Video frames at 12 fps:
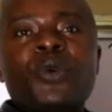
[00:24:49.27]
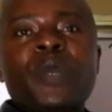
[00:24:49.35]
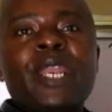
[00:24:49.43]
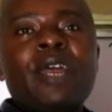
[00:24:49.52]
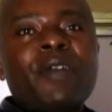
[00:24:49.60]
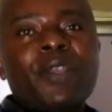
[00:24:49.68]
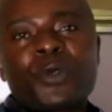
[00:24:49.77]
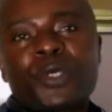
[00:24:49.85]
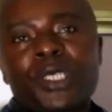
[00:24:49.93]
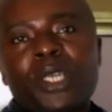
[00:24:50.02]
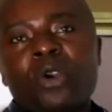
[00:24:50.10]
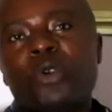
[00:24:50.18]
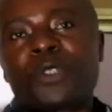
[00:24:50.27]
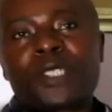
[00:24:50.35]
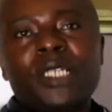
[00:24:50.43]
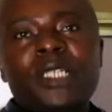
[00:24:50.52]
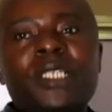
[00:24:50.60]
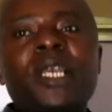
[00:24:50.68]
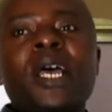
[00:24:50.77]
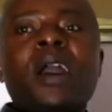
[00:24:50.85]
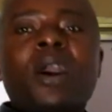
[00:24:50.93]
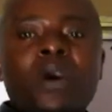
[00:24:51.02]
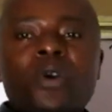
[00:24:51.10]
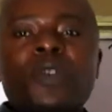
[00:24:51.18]
So whenever you see constants,
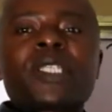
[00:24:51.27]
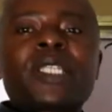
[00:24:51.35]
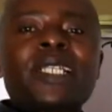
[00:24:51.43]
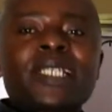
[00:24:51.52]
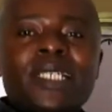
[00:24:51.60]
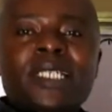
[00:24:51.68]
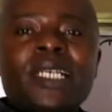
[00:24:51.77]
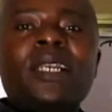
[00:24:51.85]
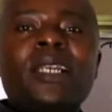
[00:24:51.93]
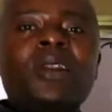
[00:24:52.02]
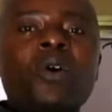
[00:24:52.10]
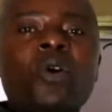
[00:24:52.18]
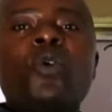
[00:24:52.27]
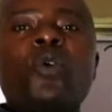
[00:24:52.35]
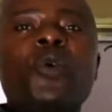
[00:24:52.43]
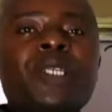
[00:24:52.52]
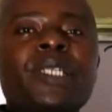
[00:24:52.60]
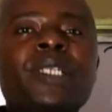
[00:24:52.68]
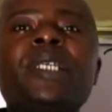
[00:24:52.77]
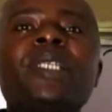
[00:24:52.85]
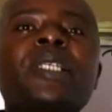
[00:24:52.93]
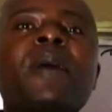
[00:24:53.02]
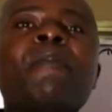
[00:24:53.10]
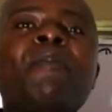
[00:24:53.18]
constants shall always
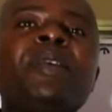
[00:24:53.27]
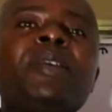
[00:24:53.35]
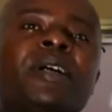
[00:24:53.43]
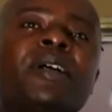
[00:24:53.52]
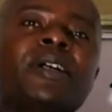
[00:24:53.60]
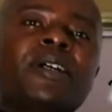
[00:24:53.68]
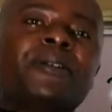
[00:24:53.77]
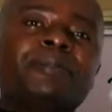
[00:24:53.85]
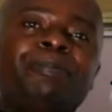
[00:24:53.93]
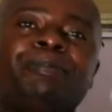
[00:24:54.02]
disappear.